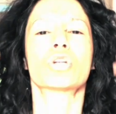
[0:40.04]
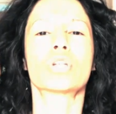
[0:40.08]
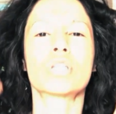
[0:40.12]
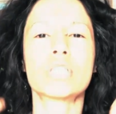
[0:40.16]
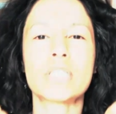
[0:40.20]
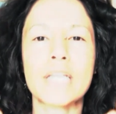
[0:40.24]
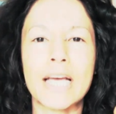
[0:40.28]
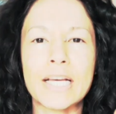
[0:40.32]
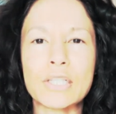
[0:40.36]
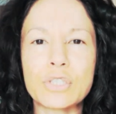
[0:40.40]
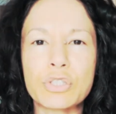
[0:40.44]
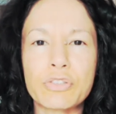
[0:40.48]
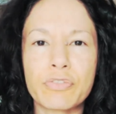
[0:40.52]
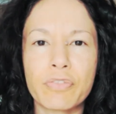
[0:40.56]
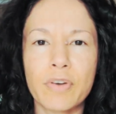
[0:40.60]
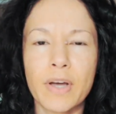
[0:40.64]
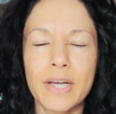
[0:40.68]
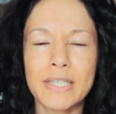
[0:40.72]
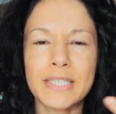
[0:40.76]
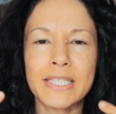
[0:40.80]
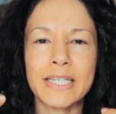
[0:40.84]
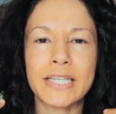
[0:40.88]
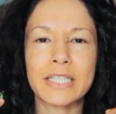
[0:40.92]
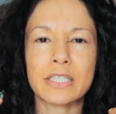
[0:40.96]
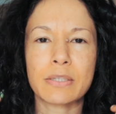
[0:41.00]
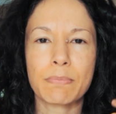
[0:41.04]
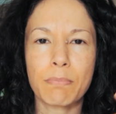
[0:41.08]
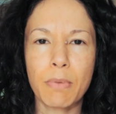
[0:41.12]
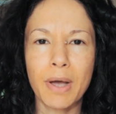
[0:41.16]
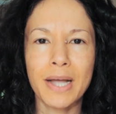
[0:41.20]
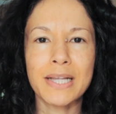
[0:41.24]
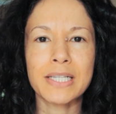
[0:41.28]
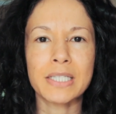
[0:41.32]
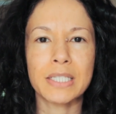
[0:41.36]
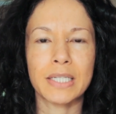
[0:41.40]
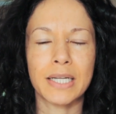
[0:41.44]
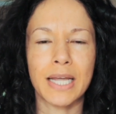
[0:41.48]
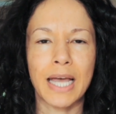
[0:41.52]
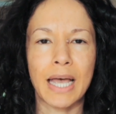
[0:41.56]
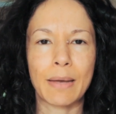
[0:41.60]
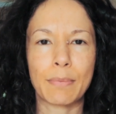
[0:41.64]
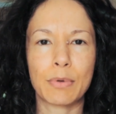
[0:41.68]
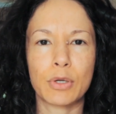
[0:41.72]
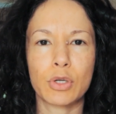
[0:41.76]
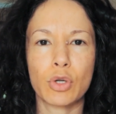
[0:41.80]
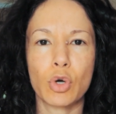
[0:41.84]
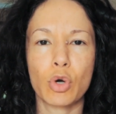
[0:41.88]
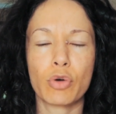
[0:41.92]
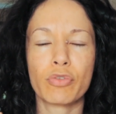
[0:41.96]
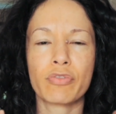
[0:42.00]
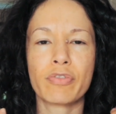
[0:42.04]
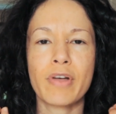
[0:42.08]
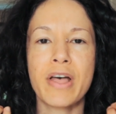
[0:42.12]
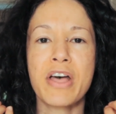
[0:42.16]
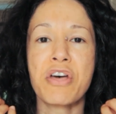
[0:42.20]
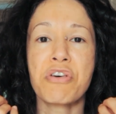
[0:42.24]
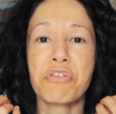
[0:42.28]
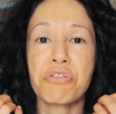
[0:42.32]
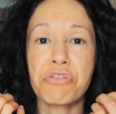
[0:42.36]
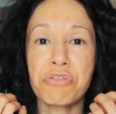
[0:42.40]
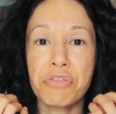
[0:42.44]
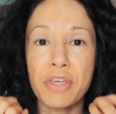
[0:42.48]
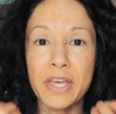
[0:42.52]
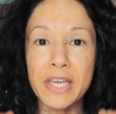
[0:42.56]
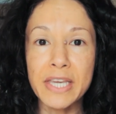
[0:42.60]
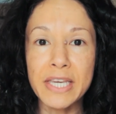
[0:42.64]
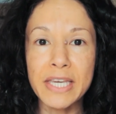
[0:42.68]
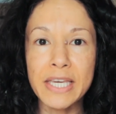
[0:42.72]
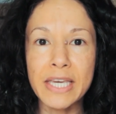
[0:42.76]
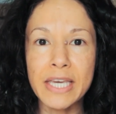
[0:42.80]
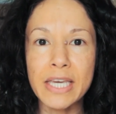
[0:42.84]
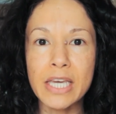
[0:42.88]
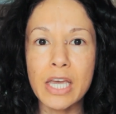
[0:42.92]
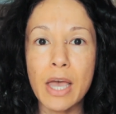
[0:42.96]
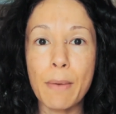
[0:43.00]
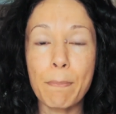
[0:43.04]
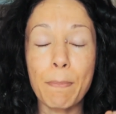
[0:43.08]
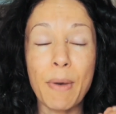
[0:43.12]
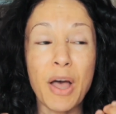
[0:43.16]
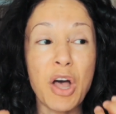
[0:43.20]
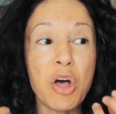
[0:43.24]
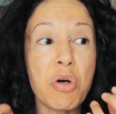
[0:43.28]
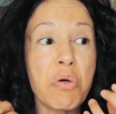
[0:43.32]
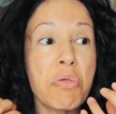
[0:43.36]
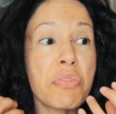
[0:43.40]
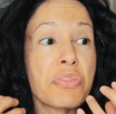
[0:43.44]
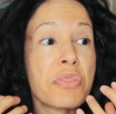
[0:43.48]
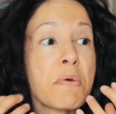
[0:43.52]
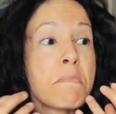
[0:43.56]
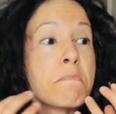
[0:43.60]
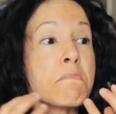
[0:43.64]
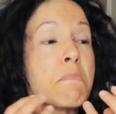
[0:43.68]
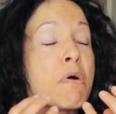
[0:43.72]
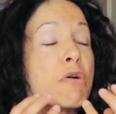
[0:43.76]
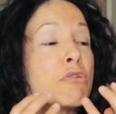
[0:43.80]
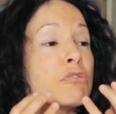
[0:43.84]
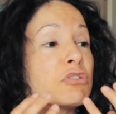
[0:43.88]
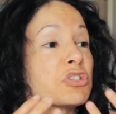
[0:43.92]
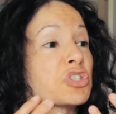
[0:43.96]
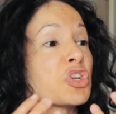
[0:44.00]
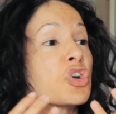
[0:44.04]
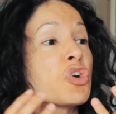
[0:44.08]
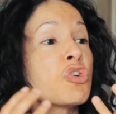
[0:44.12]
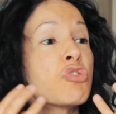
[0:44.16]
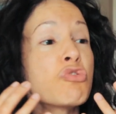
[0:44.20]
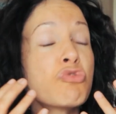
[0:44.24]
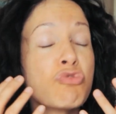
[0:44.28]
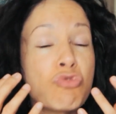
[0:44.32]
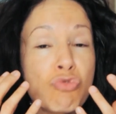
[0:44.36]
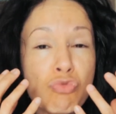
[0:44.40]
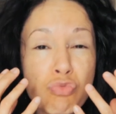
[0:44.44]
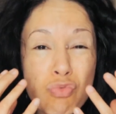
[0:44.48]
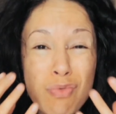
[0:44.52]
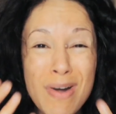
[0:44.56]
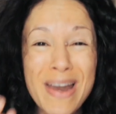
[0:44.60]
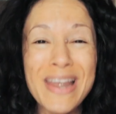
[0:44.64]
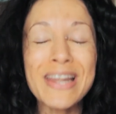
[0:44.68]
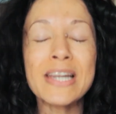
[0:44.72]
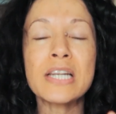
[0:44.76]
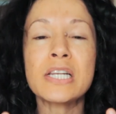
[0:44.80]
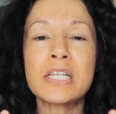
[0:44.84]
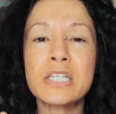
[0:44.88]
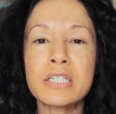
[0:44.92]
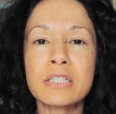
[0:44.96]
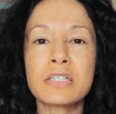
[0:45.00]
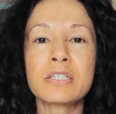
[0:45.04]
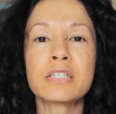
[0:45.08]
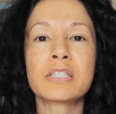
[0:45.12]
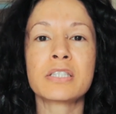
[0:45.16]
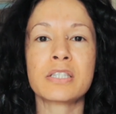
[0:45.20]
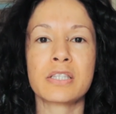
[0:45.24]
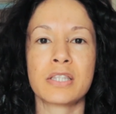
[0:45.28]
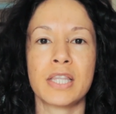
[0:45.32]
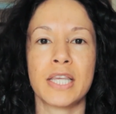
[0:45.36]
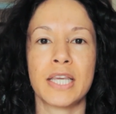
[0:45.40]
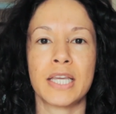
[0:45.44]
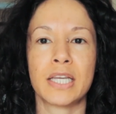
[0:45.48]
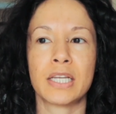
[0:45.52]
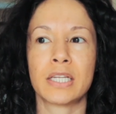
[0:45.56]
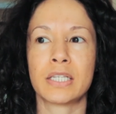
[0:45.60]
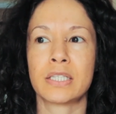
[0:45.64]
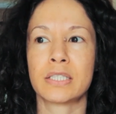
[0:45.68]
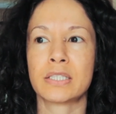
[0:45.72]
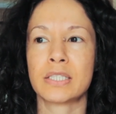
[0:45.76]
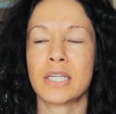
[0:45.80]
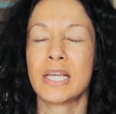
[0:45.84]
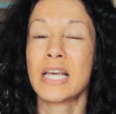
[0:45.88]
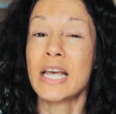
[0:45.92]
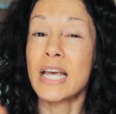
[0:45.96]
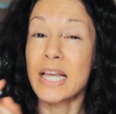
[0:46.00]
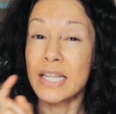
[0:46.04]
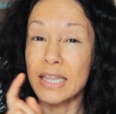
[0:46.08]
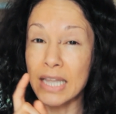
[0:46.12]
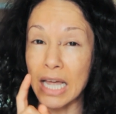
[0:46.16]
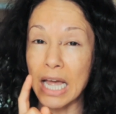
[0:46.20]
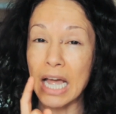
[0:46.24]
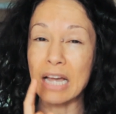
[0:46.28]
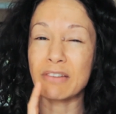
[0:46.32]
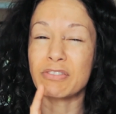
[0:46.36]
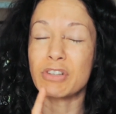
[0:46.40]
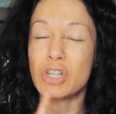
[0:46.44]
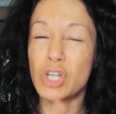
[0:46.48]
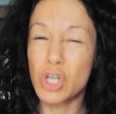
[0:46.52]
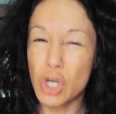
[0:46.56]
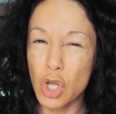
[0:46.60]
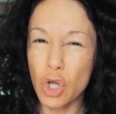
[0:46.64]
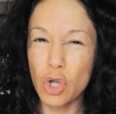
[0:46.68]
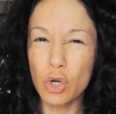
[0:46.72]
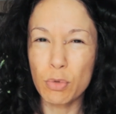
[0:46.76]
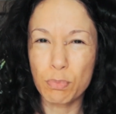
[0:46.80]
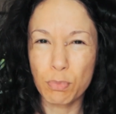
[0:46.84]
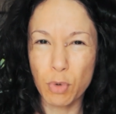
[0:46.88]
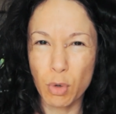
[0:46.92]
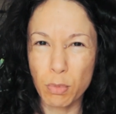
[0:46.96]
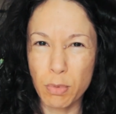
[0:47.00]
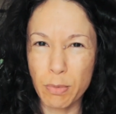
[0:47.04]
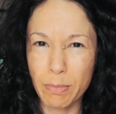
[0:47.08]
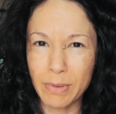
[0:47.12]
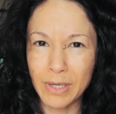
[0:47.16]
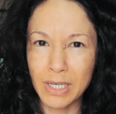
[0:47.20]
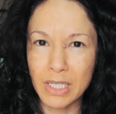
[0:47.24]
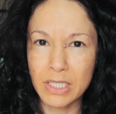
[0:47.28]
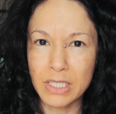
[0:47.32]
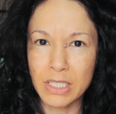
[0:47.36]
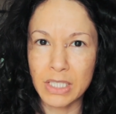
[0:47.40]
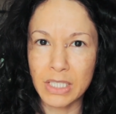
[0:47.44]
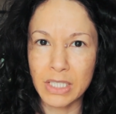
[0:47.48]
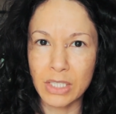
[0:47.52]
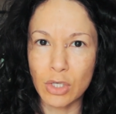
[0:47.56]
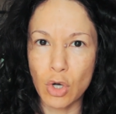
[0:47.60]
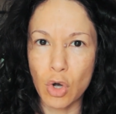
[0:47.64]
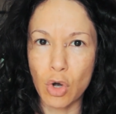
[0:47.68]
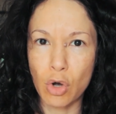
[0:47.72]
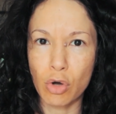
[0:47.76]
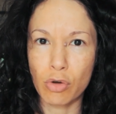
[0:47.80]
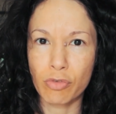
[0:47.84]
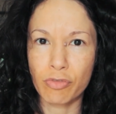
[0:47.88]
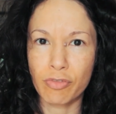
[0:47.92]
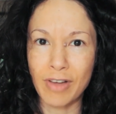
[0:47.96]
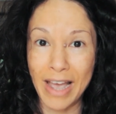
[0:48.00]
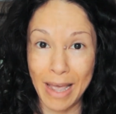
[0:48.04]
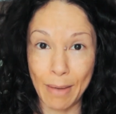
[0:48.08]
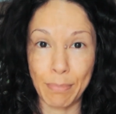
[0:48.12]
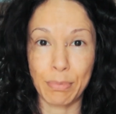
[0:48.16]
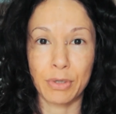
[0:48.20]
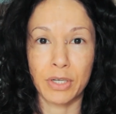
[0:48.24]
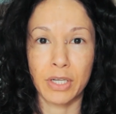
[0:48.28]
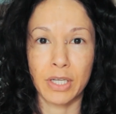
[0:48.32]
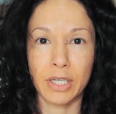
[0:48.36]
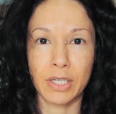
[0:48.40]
catastrophizing is a mindset habit of thinking about the most horrendous things that have a low probability of happening.